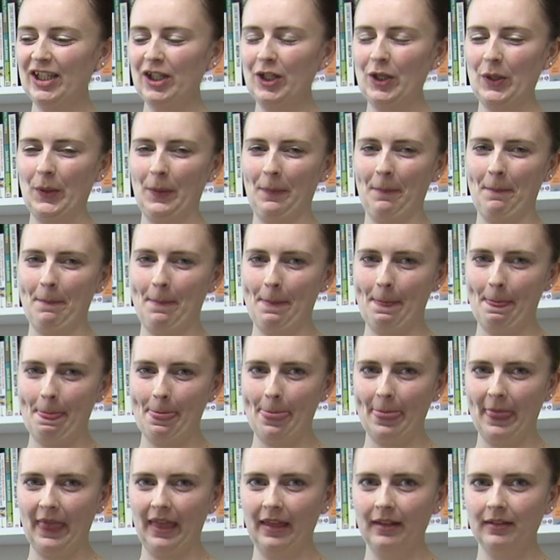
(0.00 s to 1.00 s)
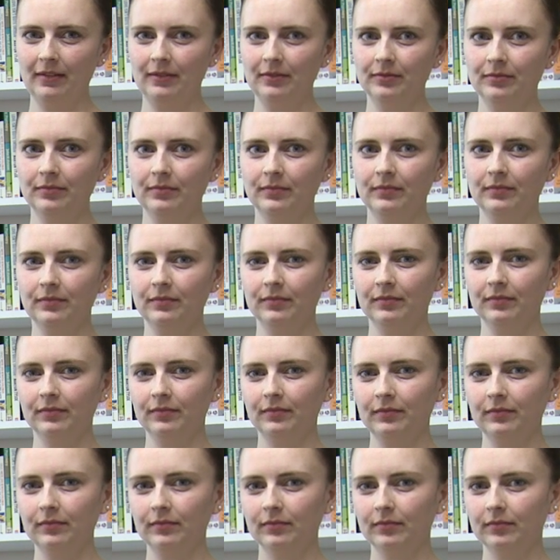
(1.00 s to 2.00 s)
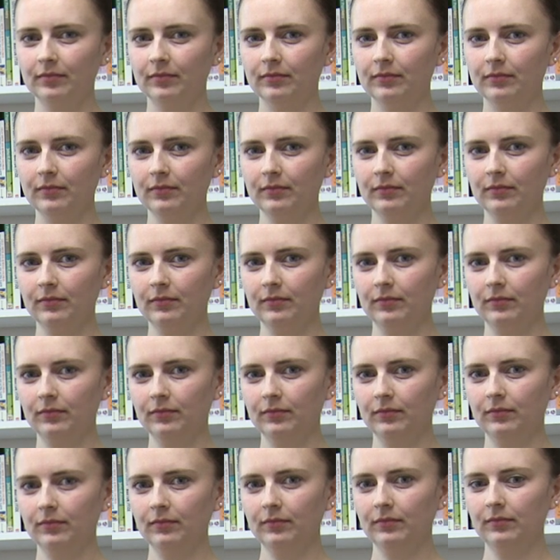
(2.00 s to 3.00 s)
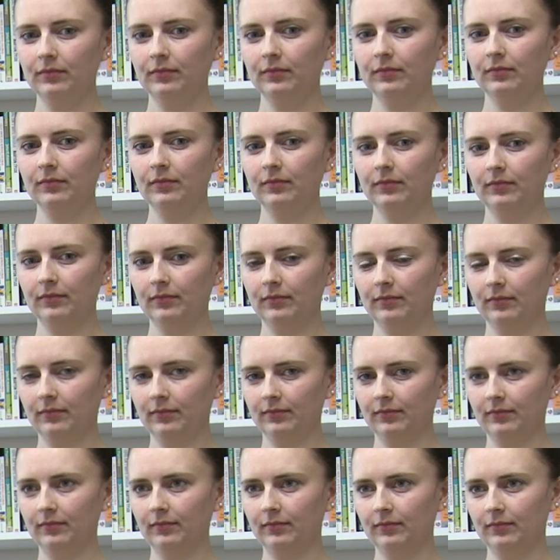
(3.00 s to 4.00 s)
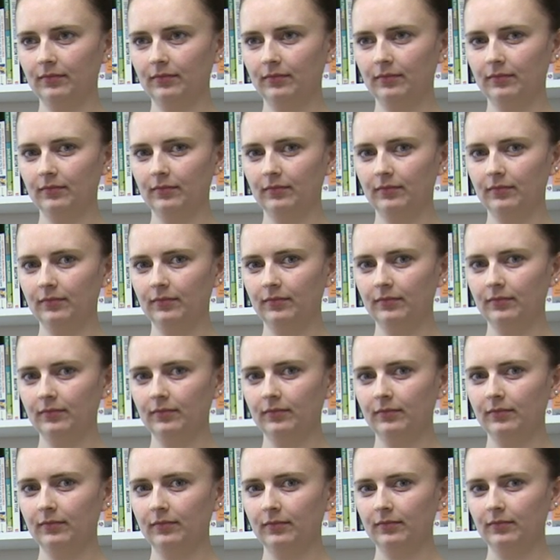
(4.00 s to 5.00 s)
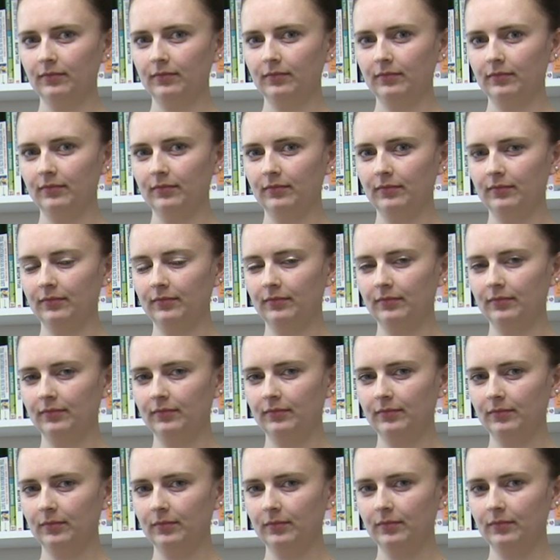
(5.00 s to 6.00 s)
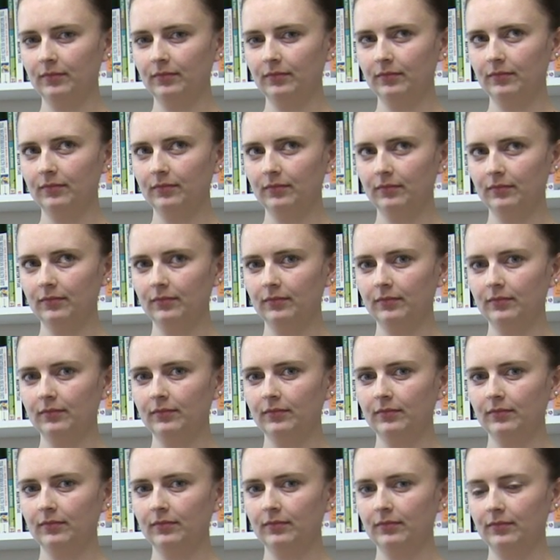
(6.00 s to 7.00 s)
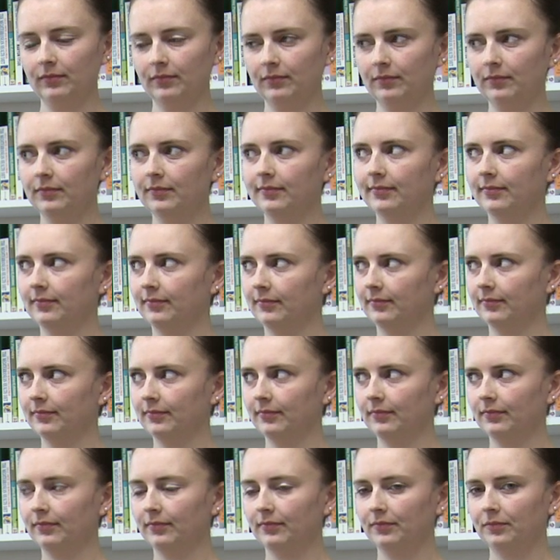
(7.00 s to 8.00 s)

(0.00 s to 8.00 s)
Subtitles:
The person shown says nothing.